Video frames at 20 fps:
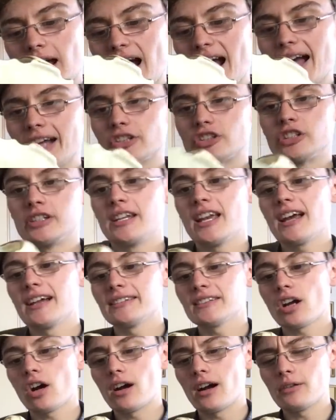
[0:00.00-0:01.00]
Actually, yeah,
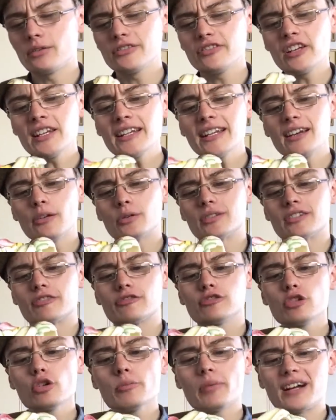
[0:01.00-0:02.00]
it's got... I was thinking it was a
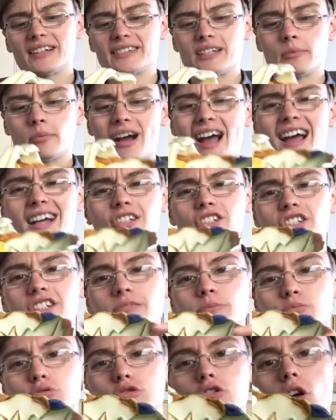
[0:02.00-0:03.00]
fruit basket, but actually,
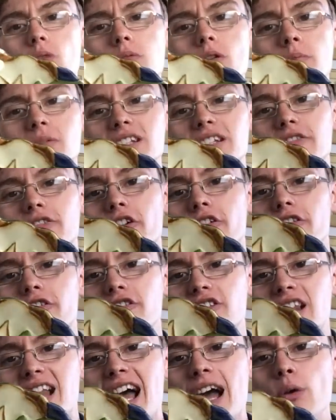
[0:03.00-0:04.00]
it's probably for
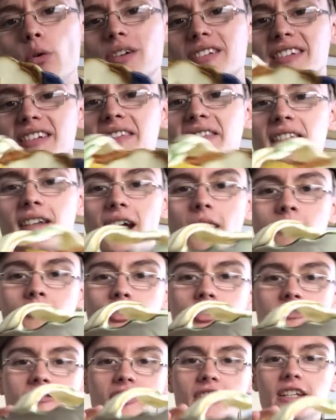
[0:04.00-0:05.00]
flowers, isn't it? I'm
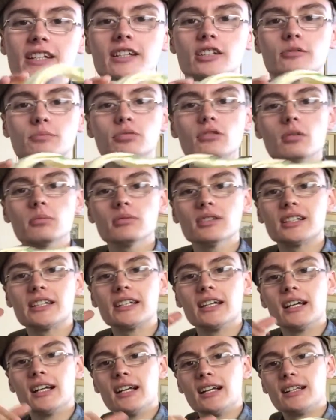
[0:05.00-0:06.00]
just thinking you
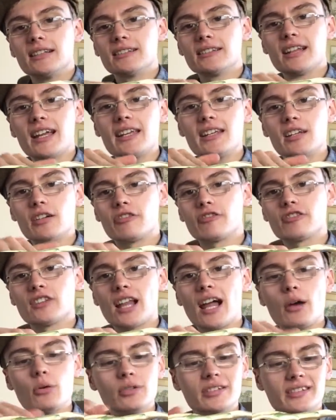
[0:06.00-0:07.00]
probably lay your
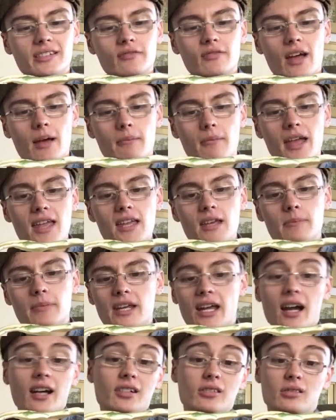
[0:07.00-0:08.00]
flowers in there,
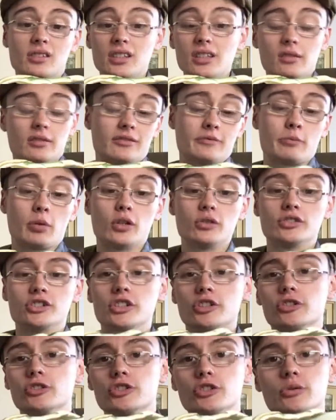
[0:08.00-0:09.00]
maybe. I don't know, I suppose
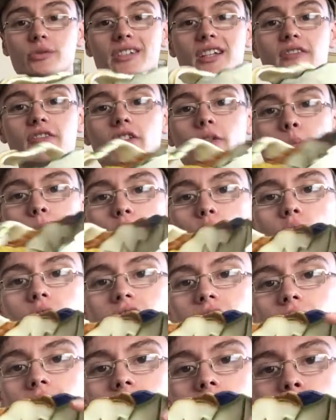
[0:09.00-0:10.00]
you could use it for
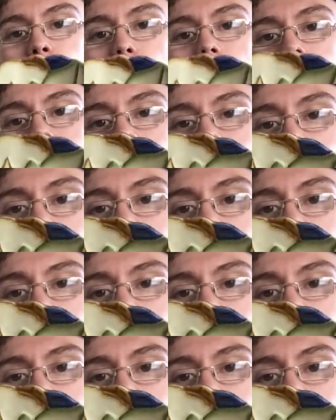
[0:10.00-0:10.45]
both in, in one